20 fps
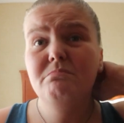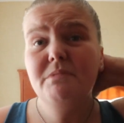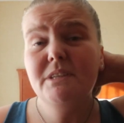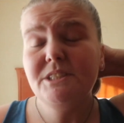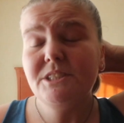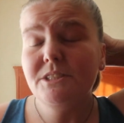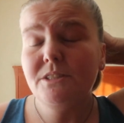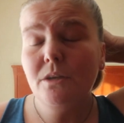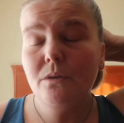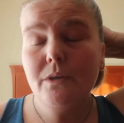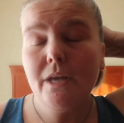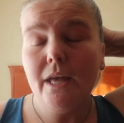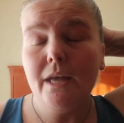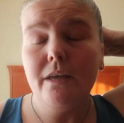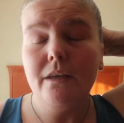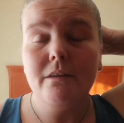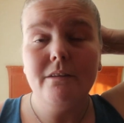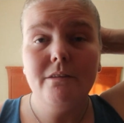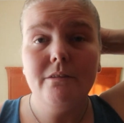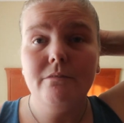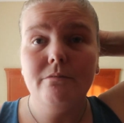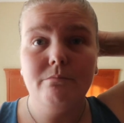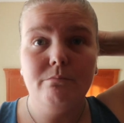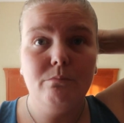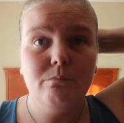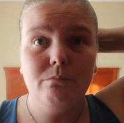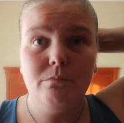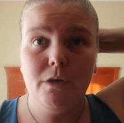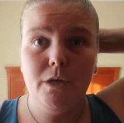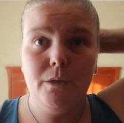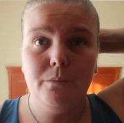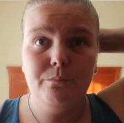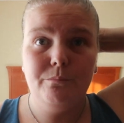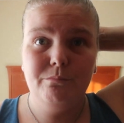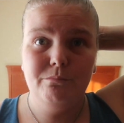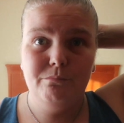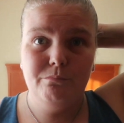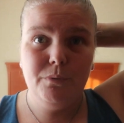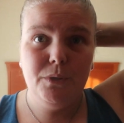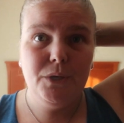it's an okay
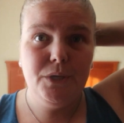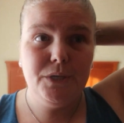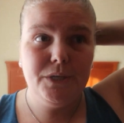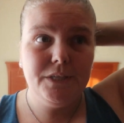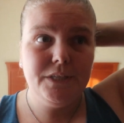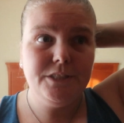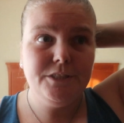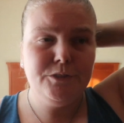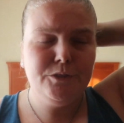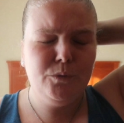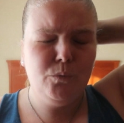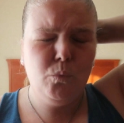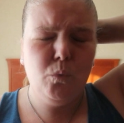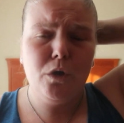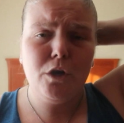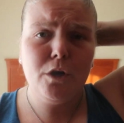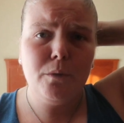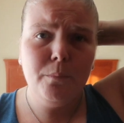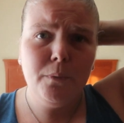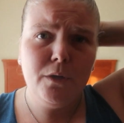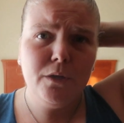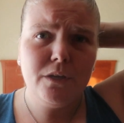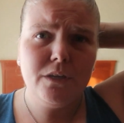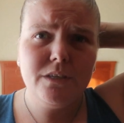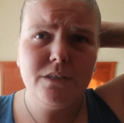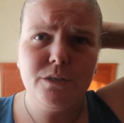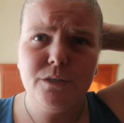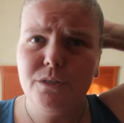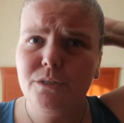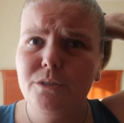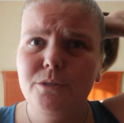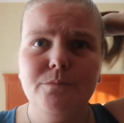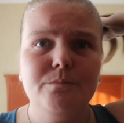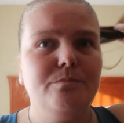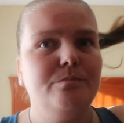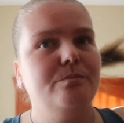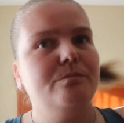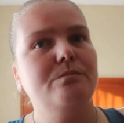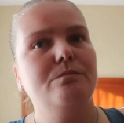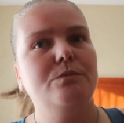um, book. It's a workbook,
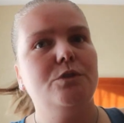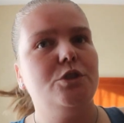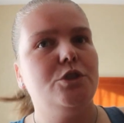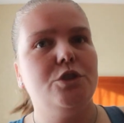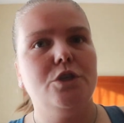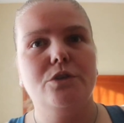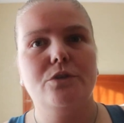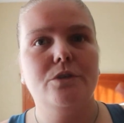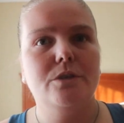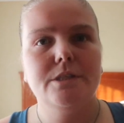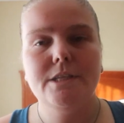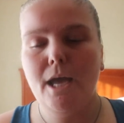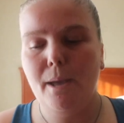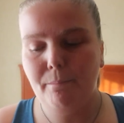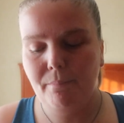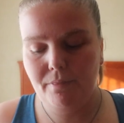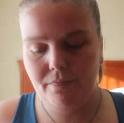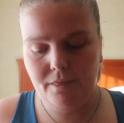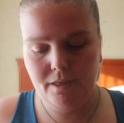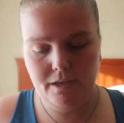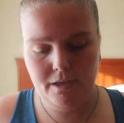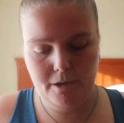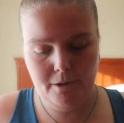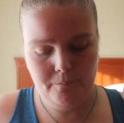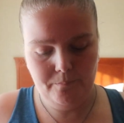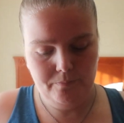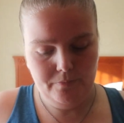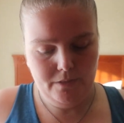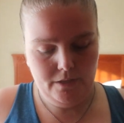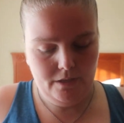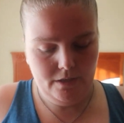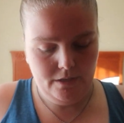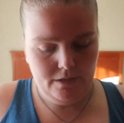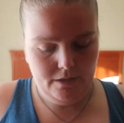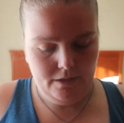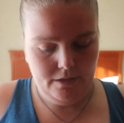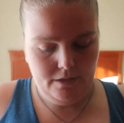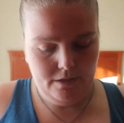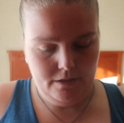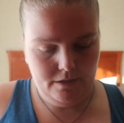journal type of thing.
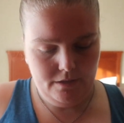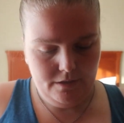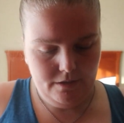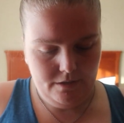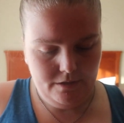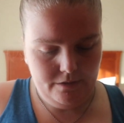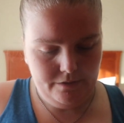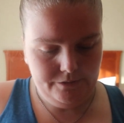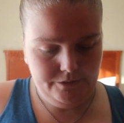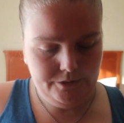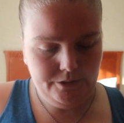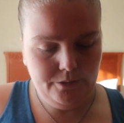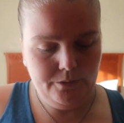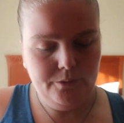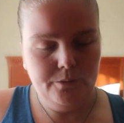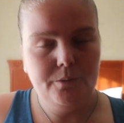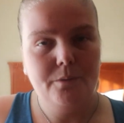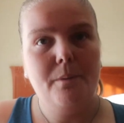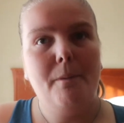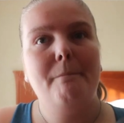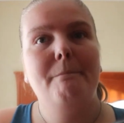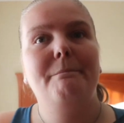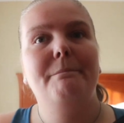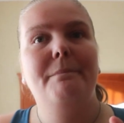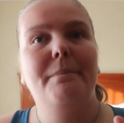So